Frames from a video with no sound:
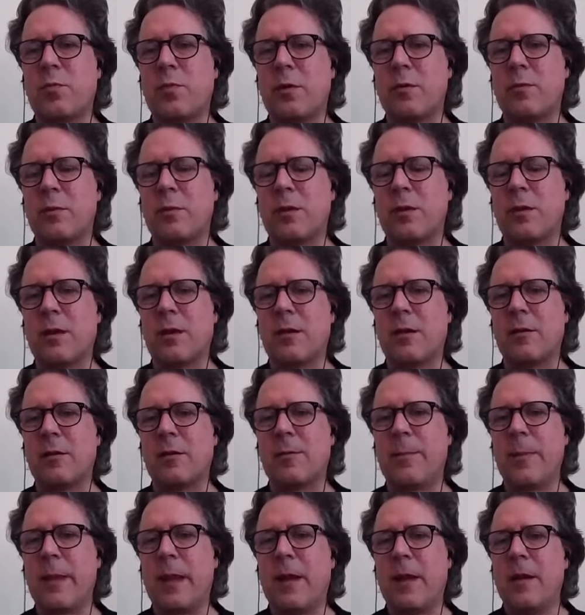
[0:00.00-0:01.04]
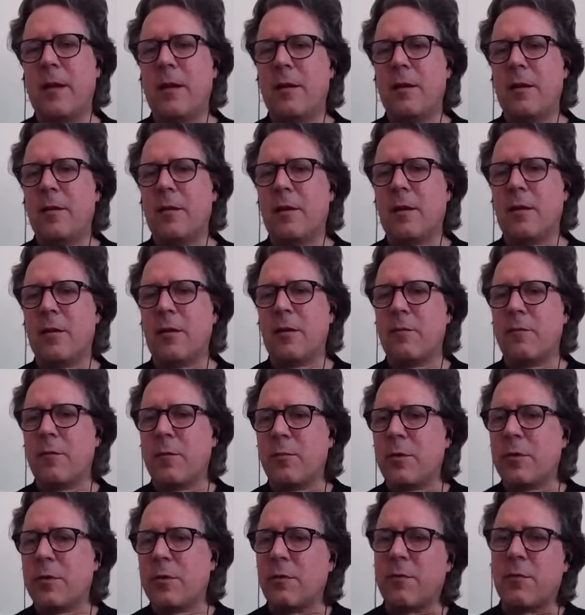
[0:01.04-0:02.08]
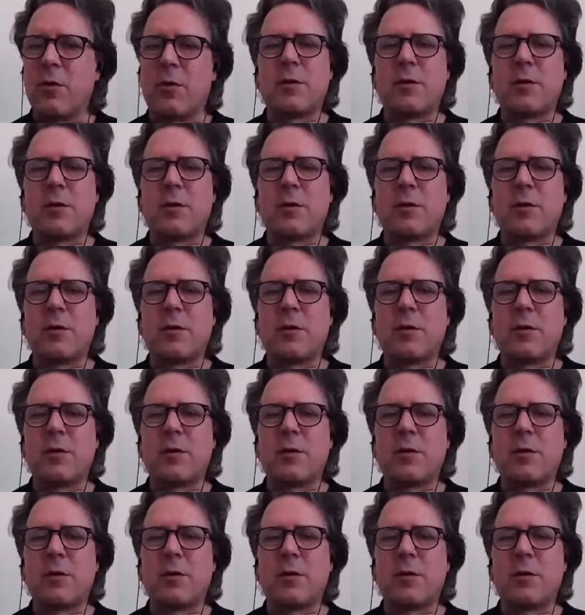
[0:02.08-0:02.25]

But we can can give a bit of